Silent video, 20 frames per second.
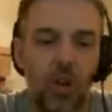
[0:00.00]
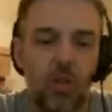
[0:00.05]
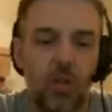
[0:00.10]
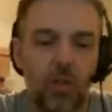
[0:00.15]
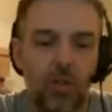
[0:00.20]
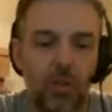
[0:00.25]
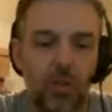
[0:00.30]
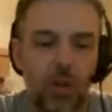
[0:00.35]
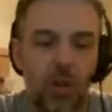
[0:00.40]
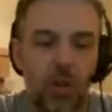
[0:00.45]
good
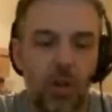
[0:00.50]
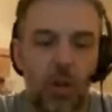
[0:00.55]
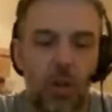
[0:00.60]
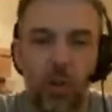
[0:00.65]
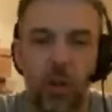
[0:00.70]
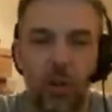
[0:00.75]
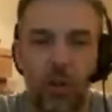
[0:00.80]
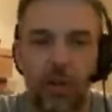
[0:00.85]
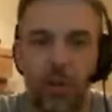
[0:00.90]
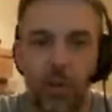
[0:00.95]
call. And we'll,
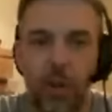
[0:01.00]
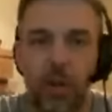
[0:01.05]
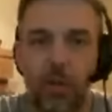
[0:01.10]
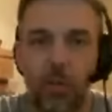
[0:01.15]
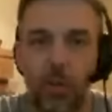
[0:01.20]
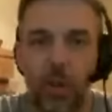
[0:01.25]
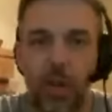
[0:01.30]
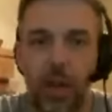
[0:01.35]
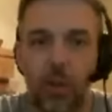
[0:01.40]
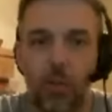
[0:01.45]
if we, we
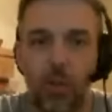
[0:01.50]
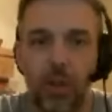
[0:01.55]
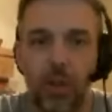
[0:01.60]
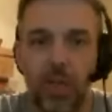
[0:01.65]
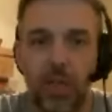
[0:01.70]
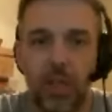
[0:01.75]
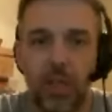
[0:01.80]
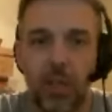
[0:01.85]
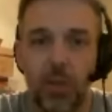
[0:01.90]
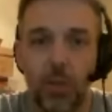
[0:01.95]
get one of these
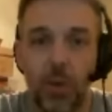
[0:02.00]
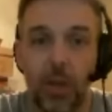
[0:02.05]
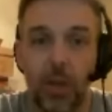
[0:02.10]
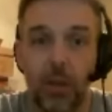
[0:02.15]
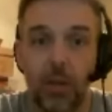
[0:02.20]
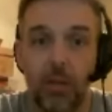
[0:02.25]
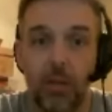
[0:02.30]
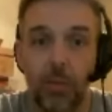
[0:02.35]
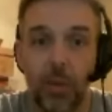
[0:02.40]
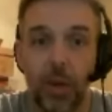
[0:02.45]
sets, we
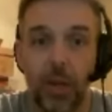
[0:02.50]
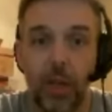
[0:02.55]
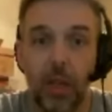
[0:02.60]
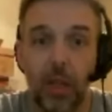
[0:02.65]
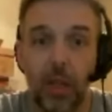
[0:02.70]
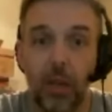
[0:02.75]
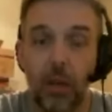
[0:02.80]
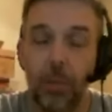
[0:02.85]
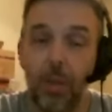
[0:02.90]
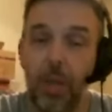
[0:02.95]
can bring you a
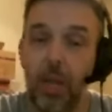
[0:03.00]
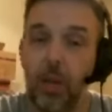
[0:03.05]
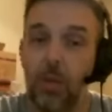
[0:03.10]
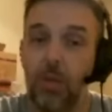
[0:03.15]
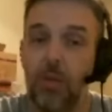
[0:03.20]
little mini